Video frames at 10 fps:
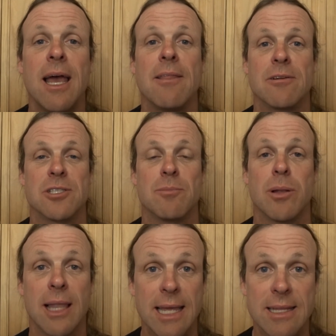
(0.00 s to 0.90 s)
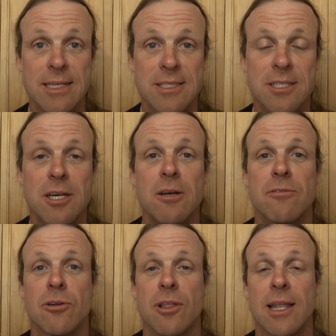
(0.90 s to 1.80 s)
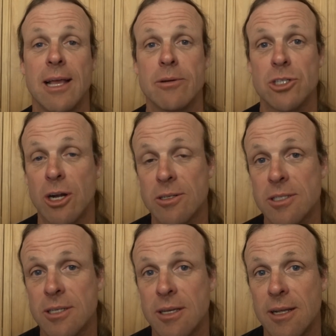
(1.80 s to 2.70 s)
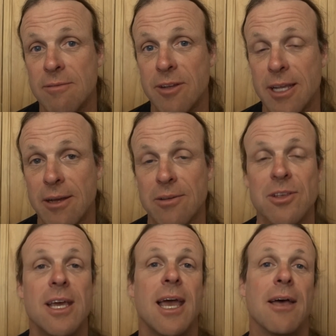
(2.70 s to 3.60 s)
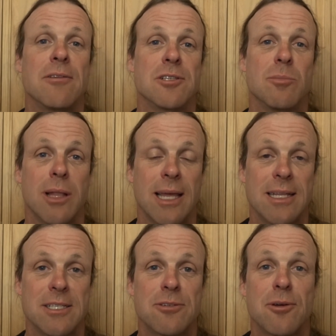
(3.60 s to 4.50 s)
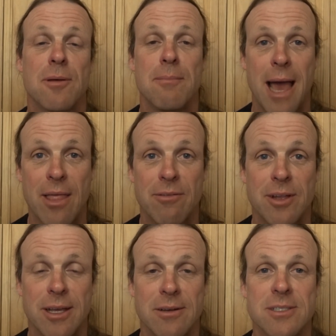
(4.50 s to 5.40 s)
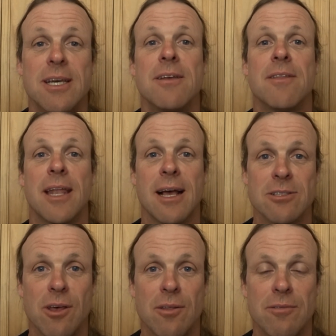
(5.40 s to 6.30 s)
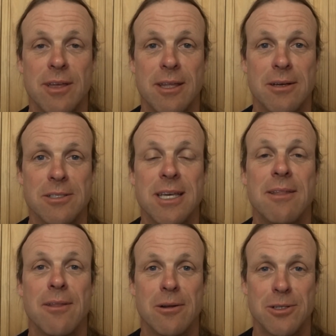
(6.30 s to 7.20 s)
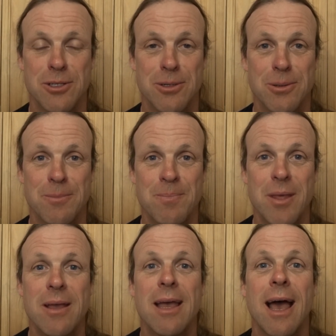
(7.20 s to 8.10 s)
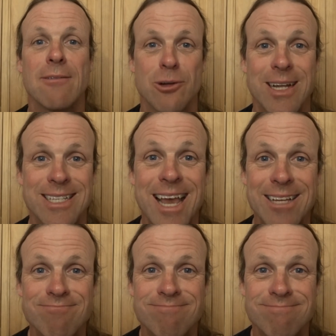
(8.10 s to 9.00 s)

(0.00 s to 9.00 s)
and there's a playlist for the language arts videos, and there's a playlist for the math videos that has all the videos in there too. Have a great day.